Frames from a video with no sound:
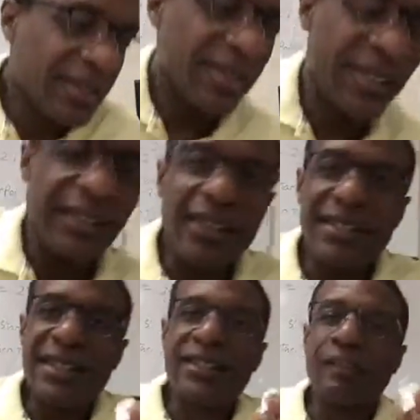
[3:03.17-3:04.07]
It's not that
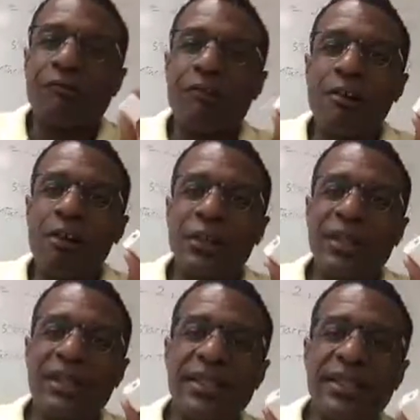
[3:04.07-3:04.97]
there's anything wrong
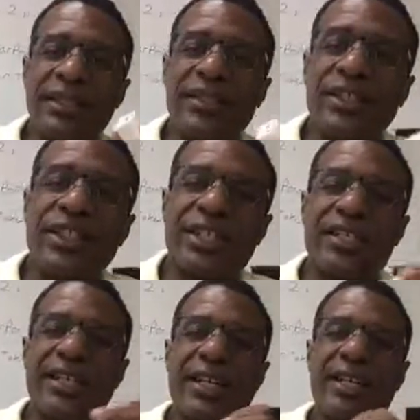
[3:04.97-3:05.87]
with this, it's
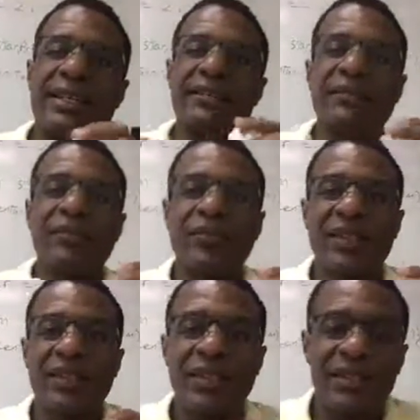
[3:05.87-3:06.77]
just that
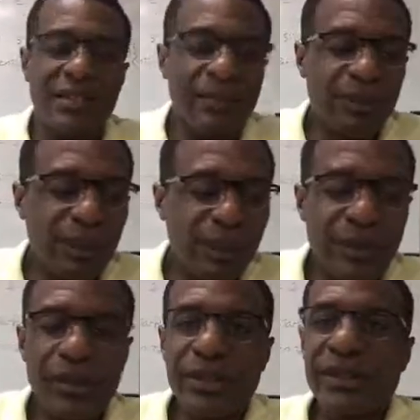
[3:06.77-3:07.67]
there's something
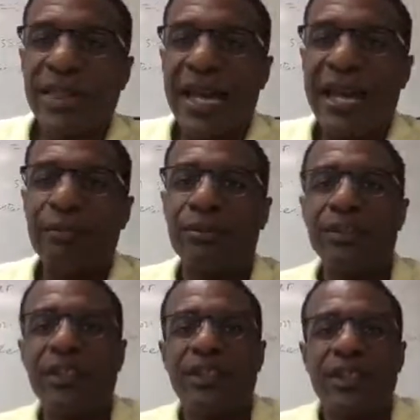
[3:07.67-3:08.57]
called
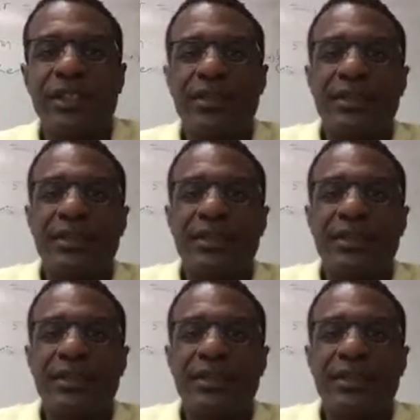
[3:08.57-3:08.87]
amperage.